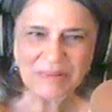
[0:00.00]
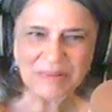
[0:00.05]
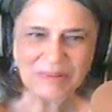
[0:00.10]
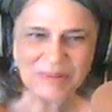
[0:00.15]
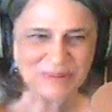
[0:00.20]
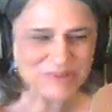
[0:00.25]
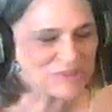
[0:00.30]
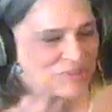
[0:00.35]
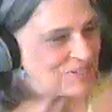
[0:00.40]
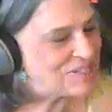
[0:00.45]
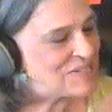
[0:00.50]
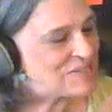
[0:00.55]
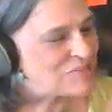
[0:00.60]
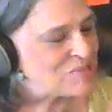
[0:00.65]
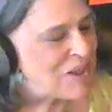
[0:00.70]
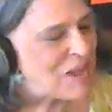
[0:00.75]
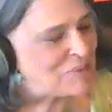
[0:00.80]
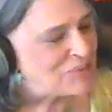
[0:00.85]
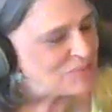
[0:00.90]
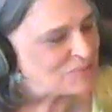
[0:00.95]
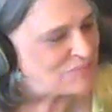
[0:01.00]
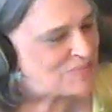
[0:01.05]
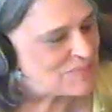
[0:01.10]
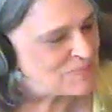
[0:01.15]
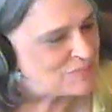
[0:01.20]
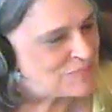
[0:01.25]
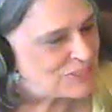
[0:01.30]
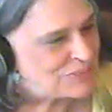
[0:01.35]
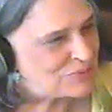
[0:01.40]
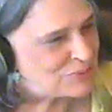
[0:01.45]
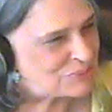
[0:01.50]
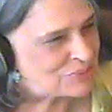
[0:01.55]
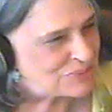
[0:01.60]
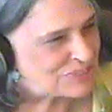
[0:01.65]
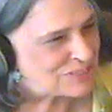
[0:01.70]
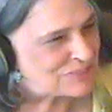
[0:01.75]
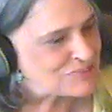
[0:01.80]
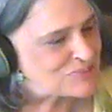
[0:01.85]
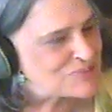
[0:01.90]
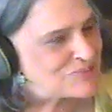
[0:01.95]
Well, geez, now you left me
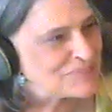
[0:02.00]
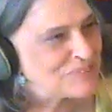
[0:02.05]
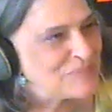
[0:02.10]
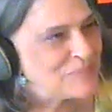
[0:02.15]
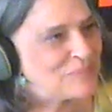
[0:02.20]
curious.